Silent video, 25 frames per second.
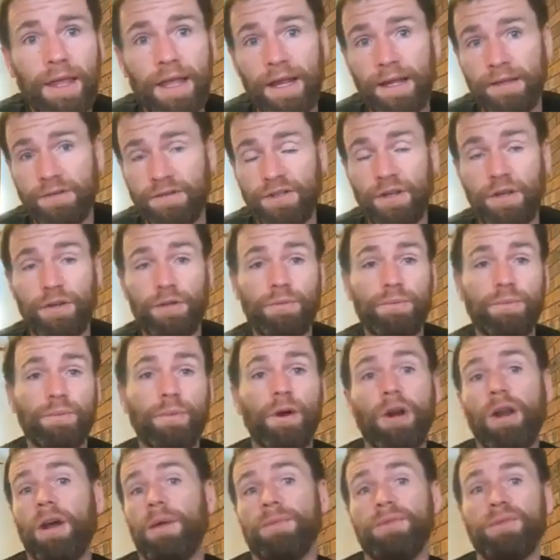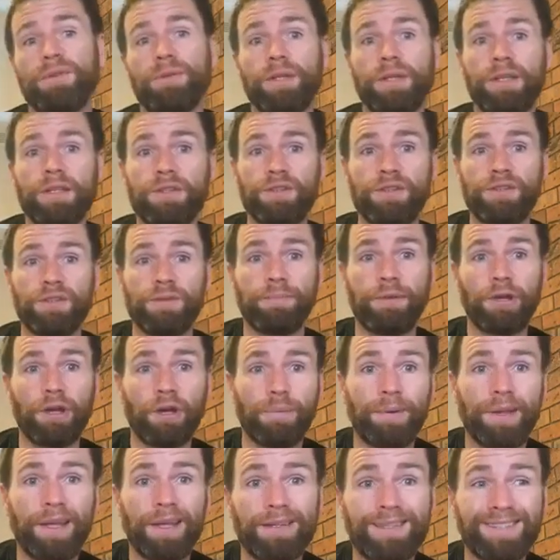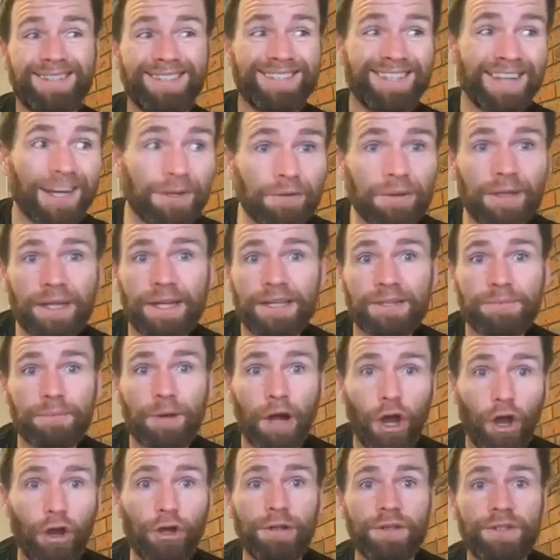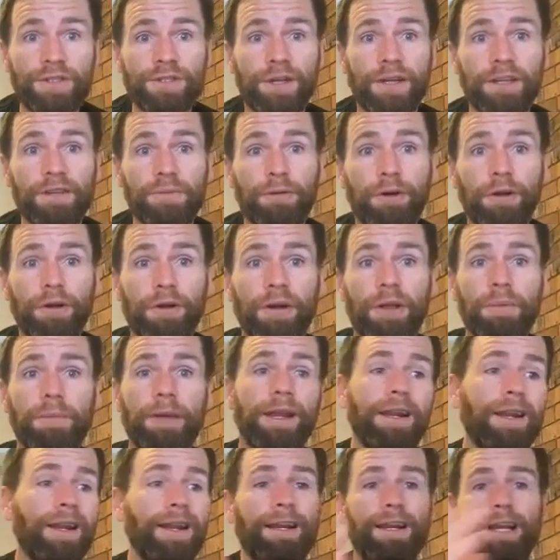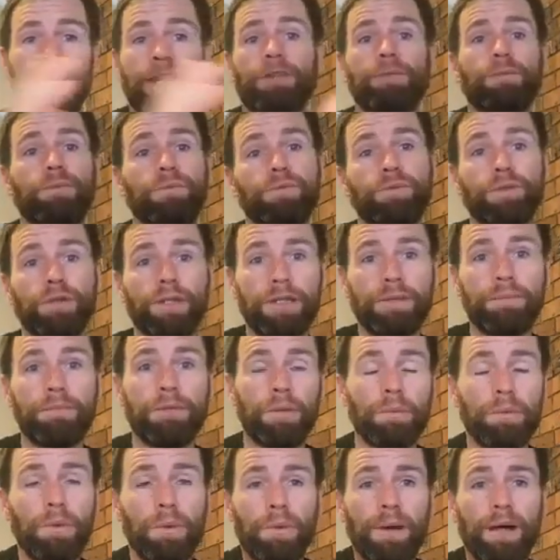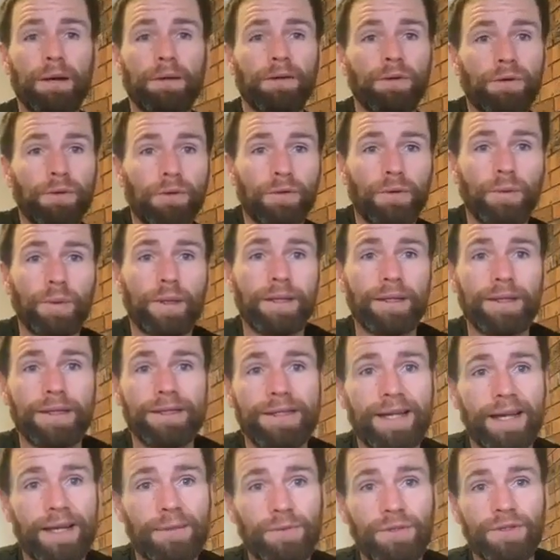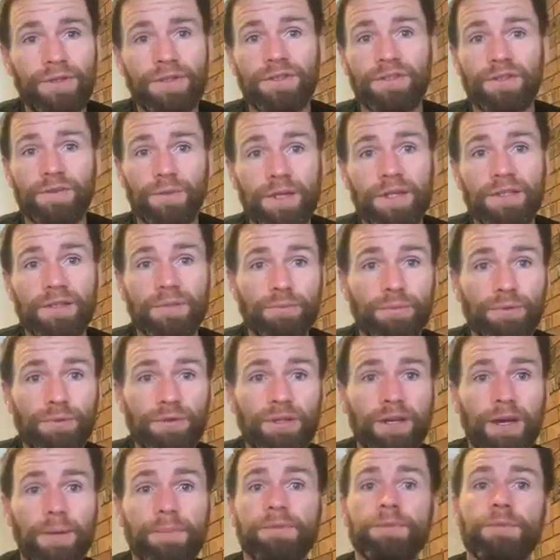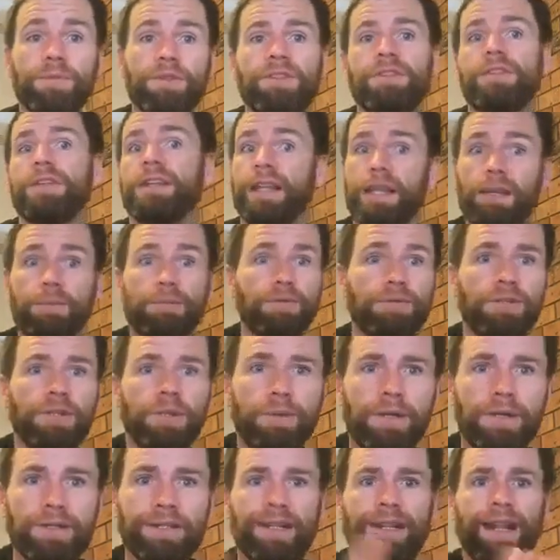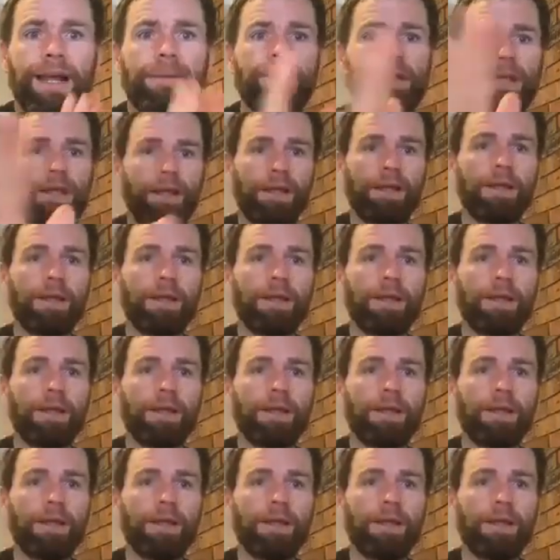So what I'm doing is using PLPs generally as my only strength program, and then another really minimal one called Quick and the Dead, which is swings and push-ups, which is another push-up, but it's clapping.